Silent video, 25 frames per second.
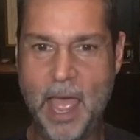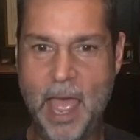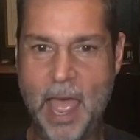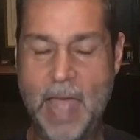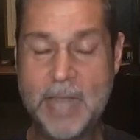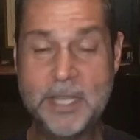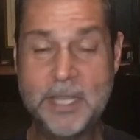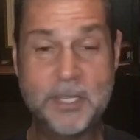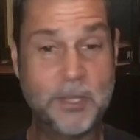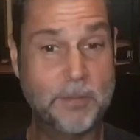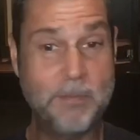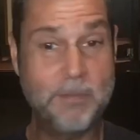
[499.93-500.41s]

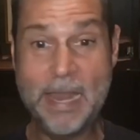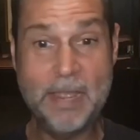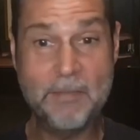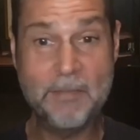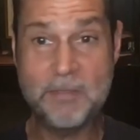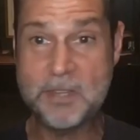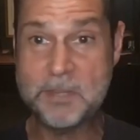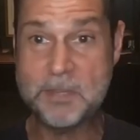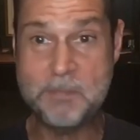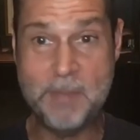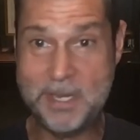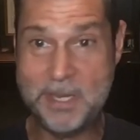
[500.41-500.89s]
And so many
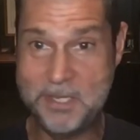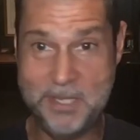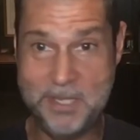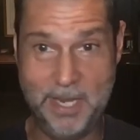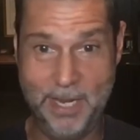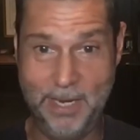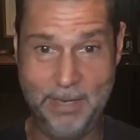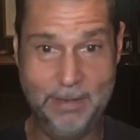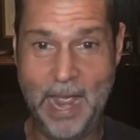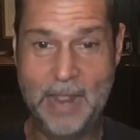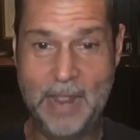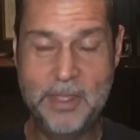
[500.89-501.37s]
of us missed
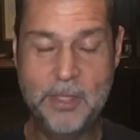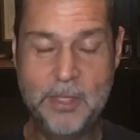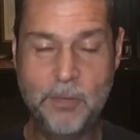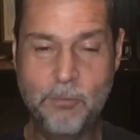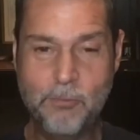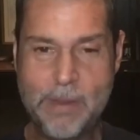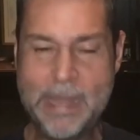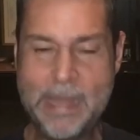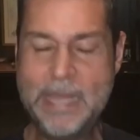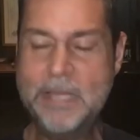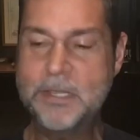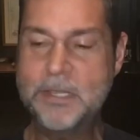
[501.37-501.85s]
it. And the
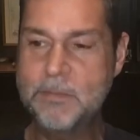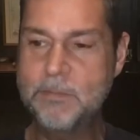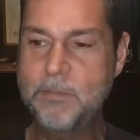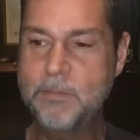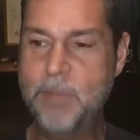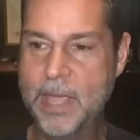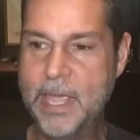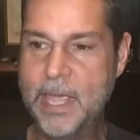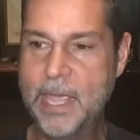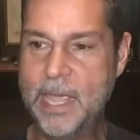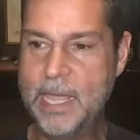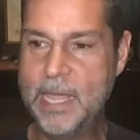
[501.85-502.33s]
reason
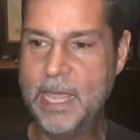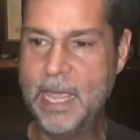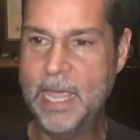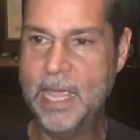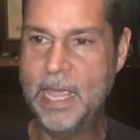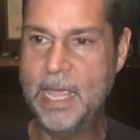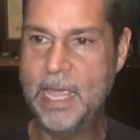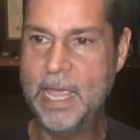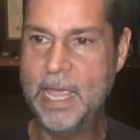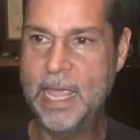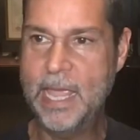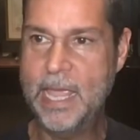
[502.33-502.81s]
being
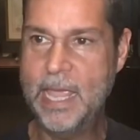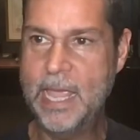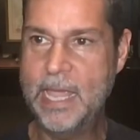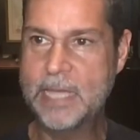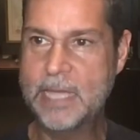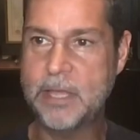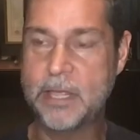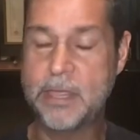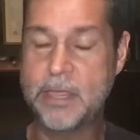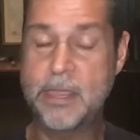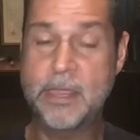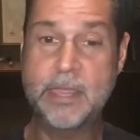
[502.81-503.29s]

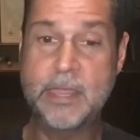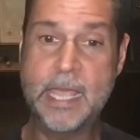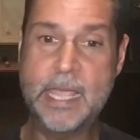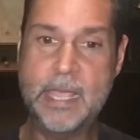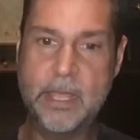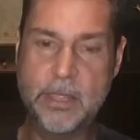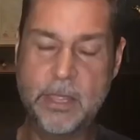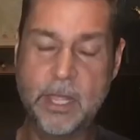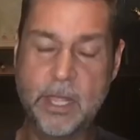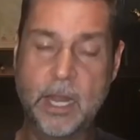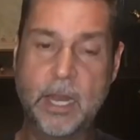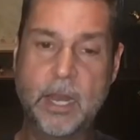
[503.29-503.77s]
is I
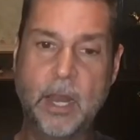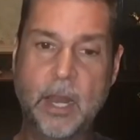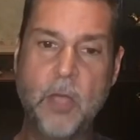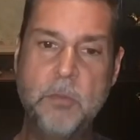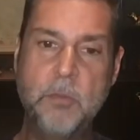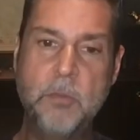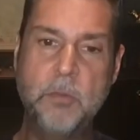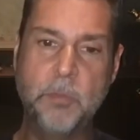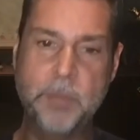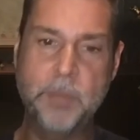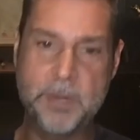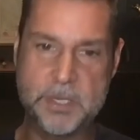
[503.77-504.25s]
think the
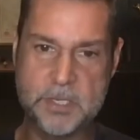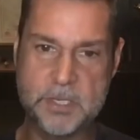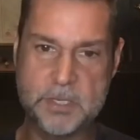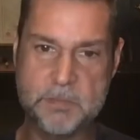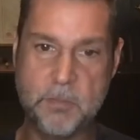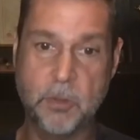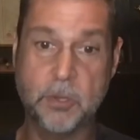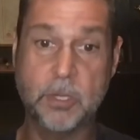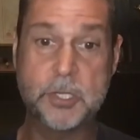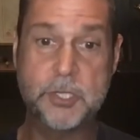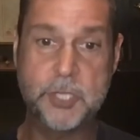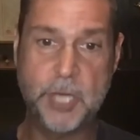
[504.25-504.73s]
global business
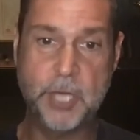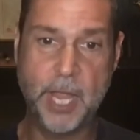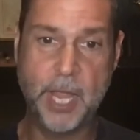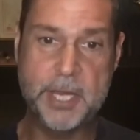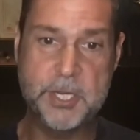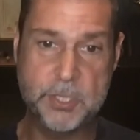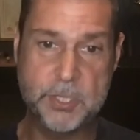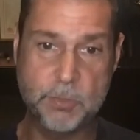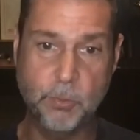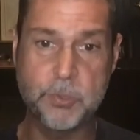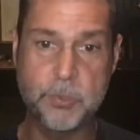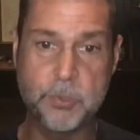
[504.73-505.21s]
model
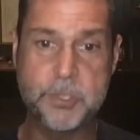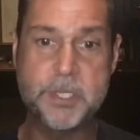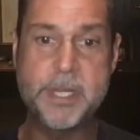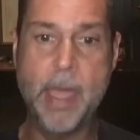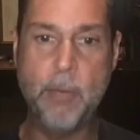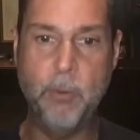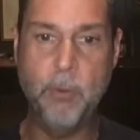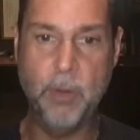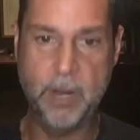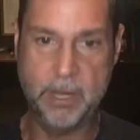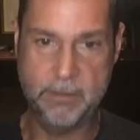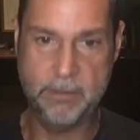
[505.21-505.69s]
changed towards
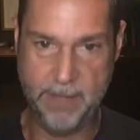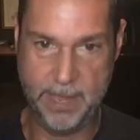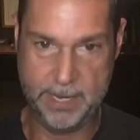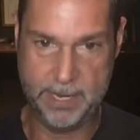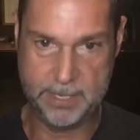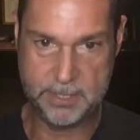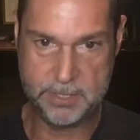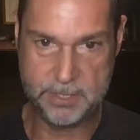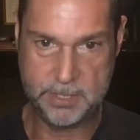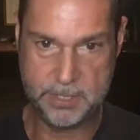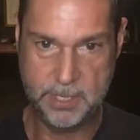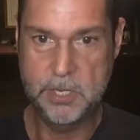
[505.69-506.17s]
network
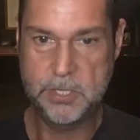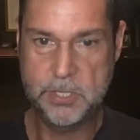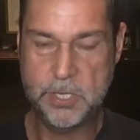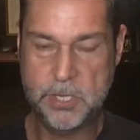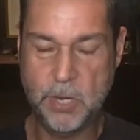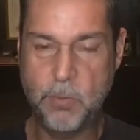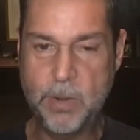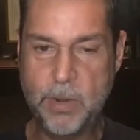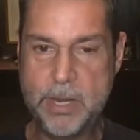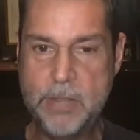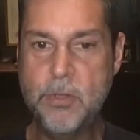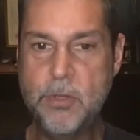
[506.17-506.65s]
effects.
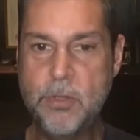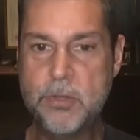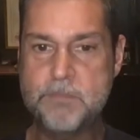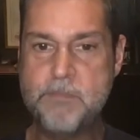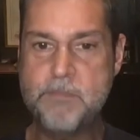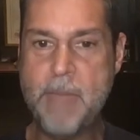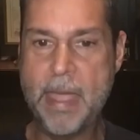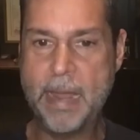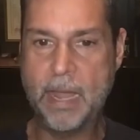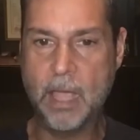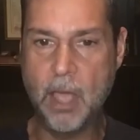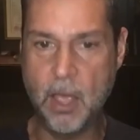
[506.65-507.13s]
So when you use
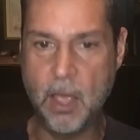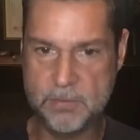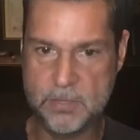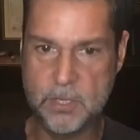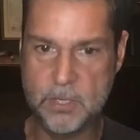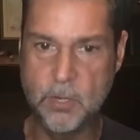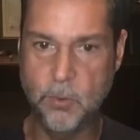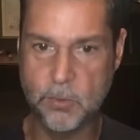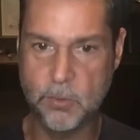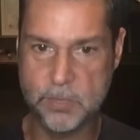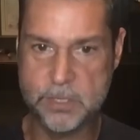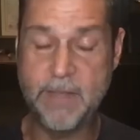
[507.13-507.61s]
Metcalfe's
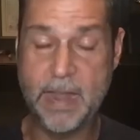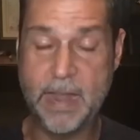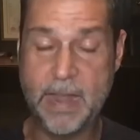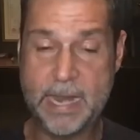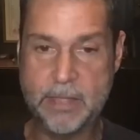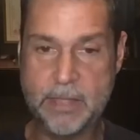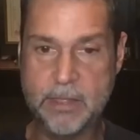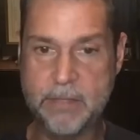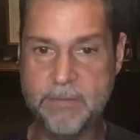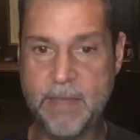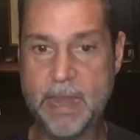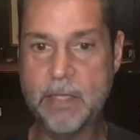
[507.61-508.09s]
law to
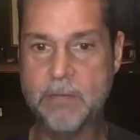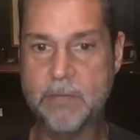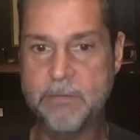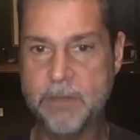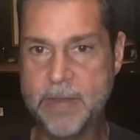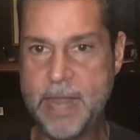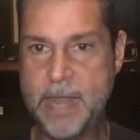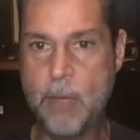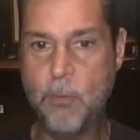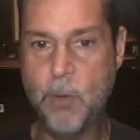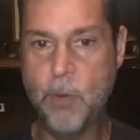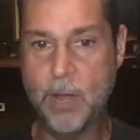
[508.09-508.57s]
value the value of a
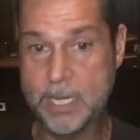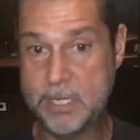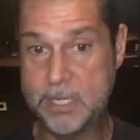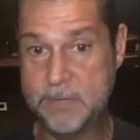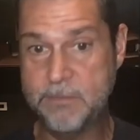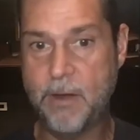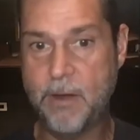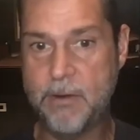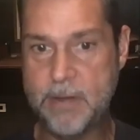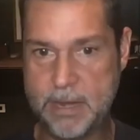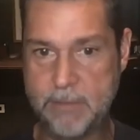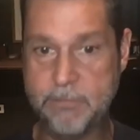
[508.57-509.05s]
network, it's
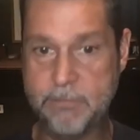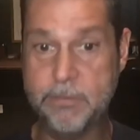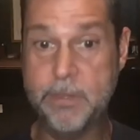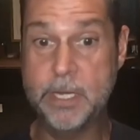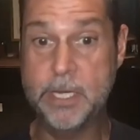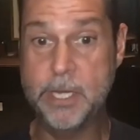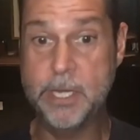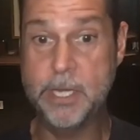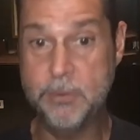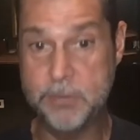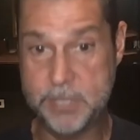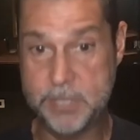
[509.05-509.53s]
very
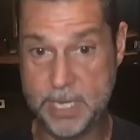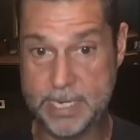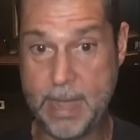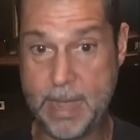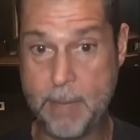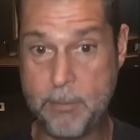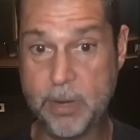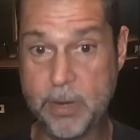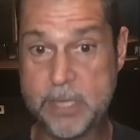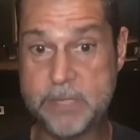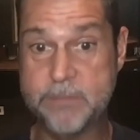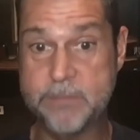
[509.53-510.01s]
different than using
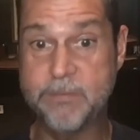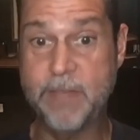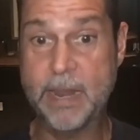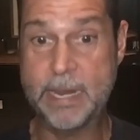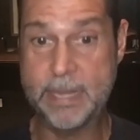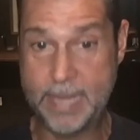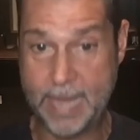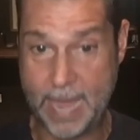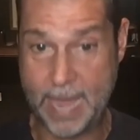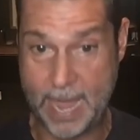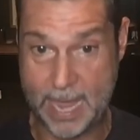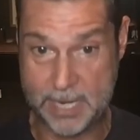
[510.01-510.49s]
net present
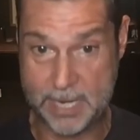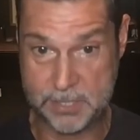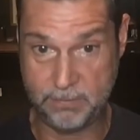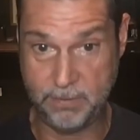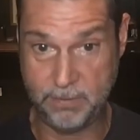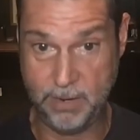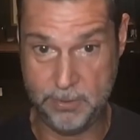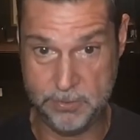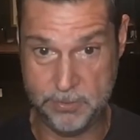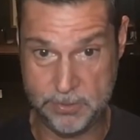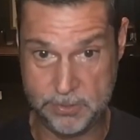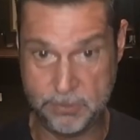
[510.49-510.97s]
value and cash
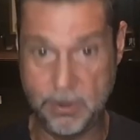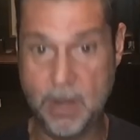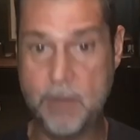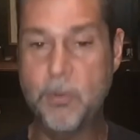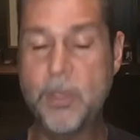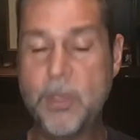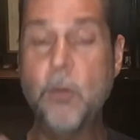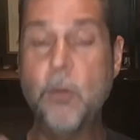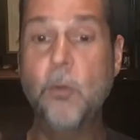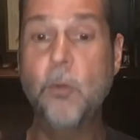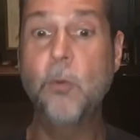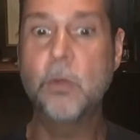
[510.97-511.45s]
flows, right?
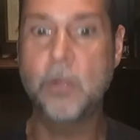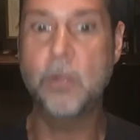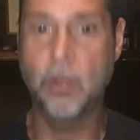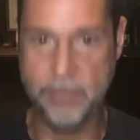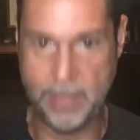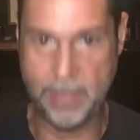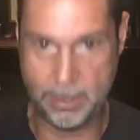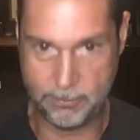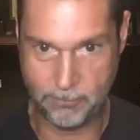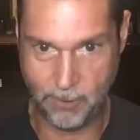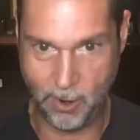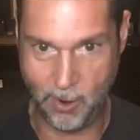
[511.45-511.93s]
We all got
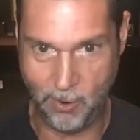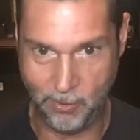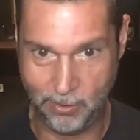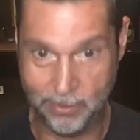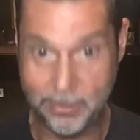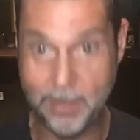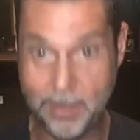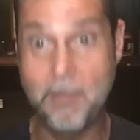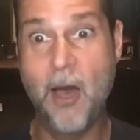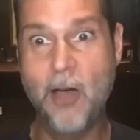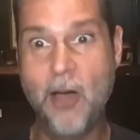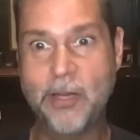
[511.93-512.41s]
that wrong.
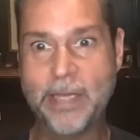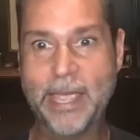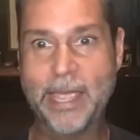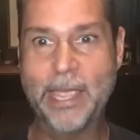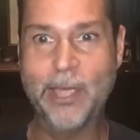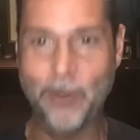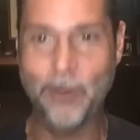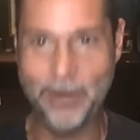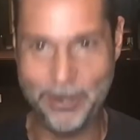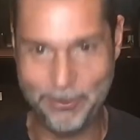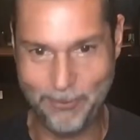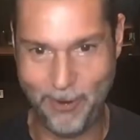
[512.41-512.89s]
The market
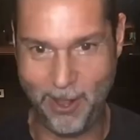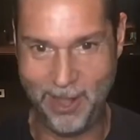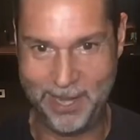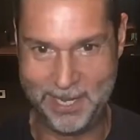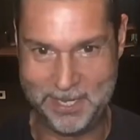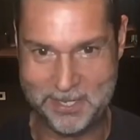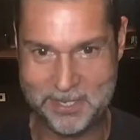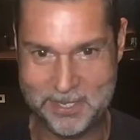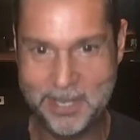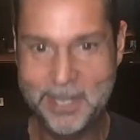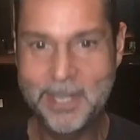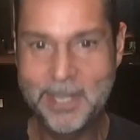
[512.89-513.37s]
got it right.